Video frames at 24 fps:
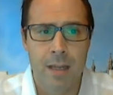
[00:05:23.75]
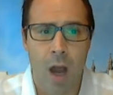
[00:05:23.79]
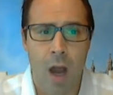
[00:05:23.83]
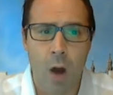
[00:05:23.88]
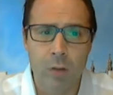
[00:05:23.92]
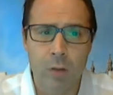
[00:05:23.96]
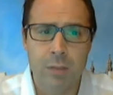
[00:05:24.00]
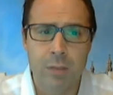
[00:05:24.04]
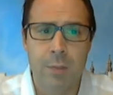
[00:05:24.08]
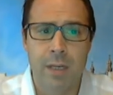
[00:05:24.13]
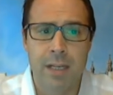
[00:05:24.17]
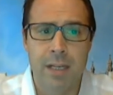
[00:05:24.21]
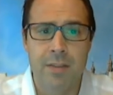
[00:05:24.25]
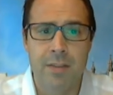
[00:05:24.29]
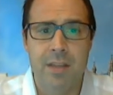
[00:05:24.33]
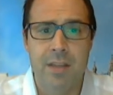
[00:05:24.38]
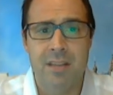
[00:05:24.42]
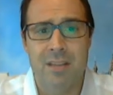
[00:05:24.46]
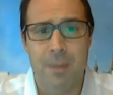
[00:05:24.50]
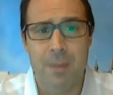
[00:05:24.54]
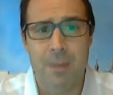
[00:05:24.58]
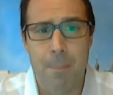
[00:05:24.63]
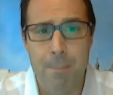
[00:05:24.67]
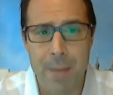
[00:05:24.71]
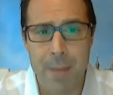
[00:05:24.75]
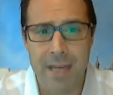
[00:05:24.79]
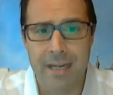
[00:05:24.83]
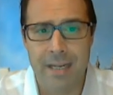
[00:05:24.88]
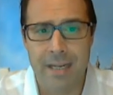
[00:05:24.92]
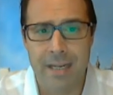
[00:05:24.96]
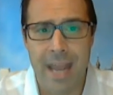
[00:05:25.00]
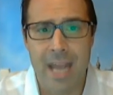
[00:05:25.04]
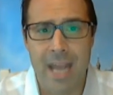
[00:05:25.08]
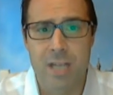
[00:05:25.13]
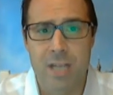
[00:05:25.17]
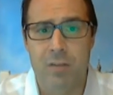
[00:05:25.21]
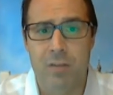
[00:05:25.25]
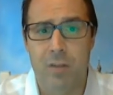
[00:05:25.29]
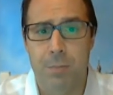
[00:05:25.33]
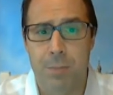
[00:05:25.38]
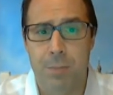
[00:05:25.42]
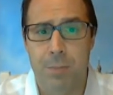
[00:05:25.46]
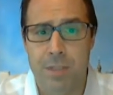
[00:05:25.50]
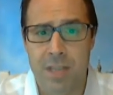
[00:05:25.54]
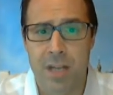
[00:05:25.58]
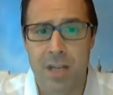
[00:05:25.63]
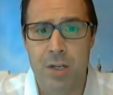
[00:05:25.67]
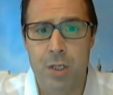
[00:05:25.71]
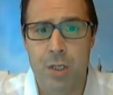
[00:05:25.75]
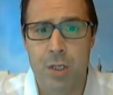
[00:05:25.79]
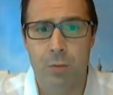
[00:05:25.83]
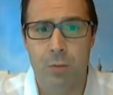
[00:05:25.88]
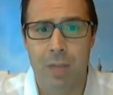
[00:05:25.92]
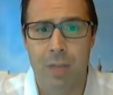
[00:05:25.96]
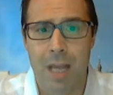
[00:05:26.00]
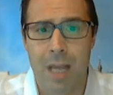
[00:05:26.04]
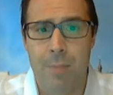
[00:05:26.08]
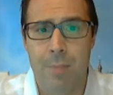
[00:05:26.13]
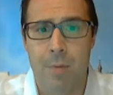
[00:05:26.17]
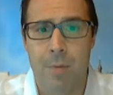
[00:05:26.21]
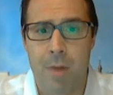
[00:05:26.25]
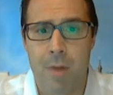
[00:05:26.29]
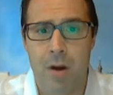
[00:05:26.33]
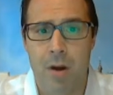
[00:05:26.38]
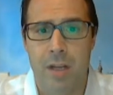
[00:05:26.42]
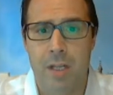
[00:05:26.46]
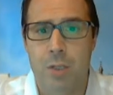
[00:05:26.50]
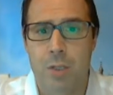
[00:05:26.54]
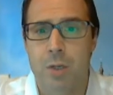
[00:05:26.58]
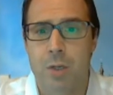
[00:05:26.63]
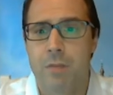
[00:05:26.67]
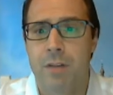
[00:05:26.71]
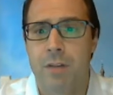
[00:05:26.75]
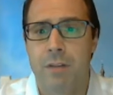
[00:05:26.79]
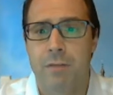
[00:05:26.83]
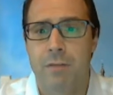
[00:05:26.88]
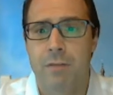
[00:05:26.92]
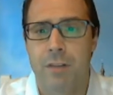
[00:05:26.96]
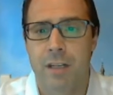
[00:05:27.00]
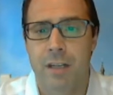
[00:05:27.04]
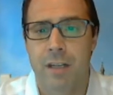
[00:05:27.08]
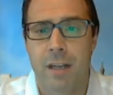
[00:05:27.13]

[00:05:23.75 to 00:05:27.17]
Ultimately, this is a better gauge of the potential labor market-driven